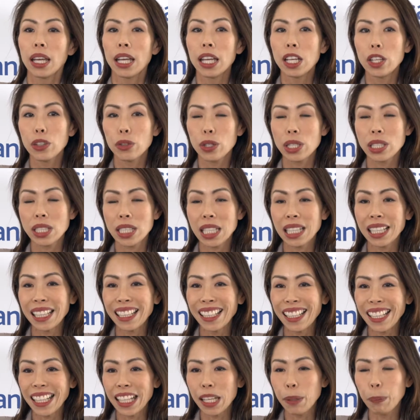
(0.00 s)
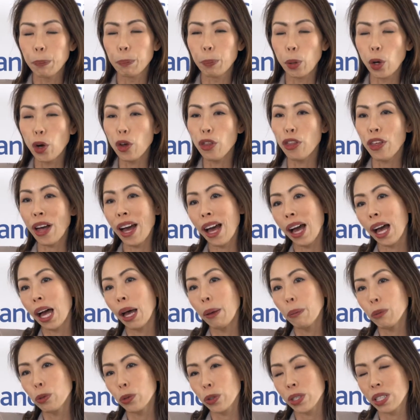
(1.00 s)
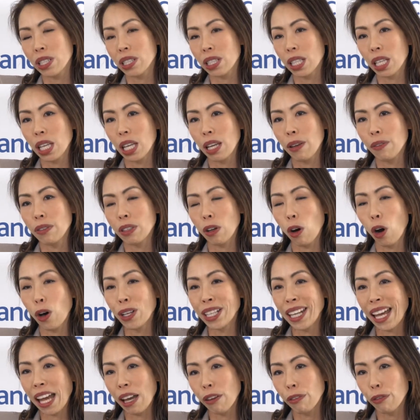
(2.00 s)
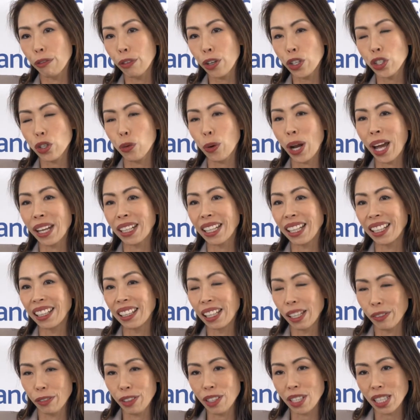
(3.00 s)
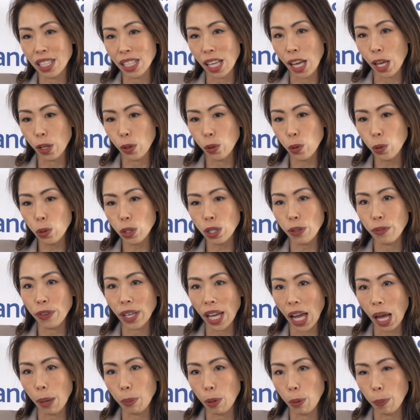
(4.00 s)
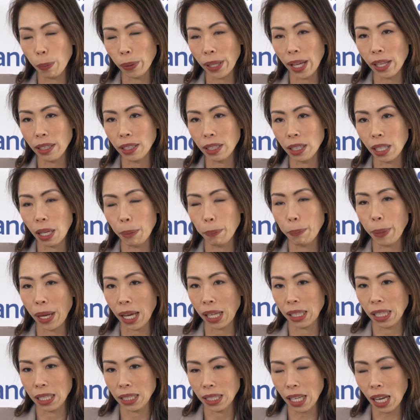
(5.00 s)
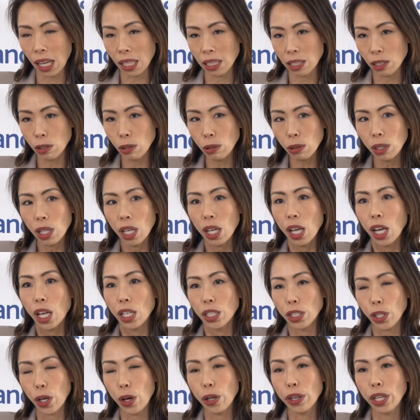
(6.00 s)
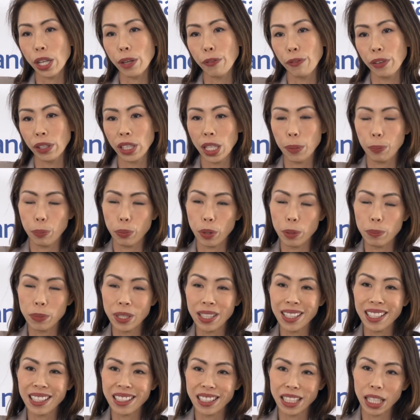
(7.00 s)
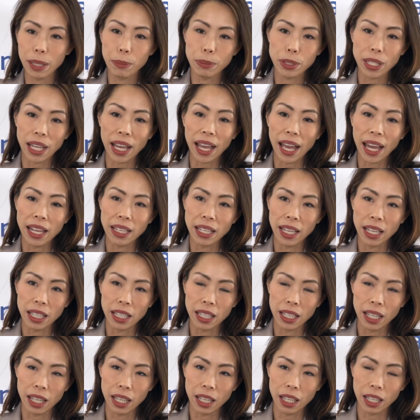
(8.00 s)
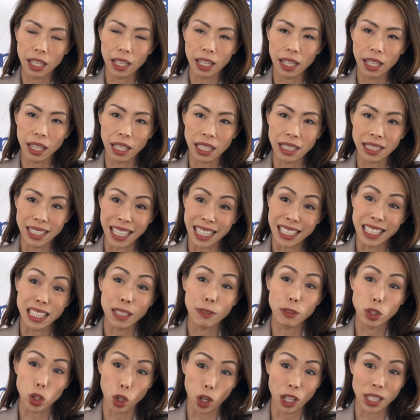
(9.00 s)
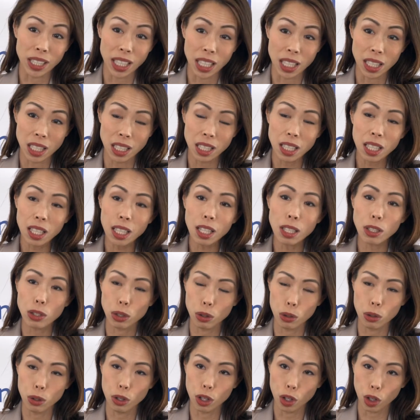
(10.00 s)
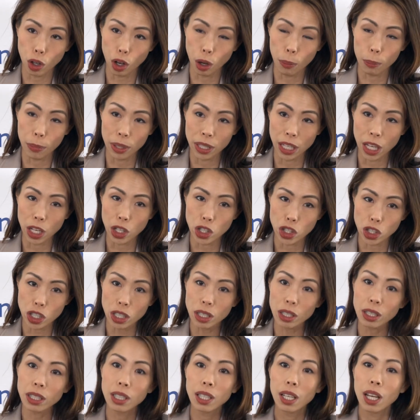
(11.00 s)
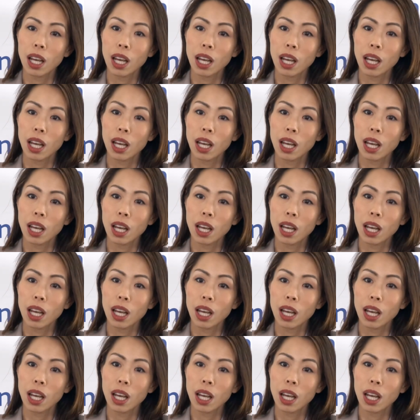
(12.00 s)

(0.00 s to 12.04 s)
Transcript: Interestingly, both arms received on average around 11 cycles of carboplatin and paclitaxel, so the veliparib didn't seem to add any excessive toxicity to the combination.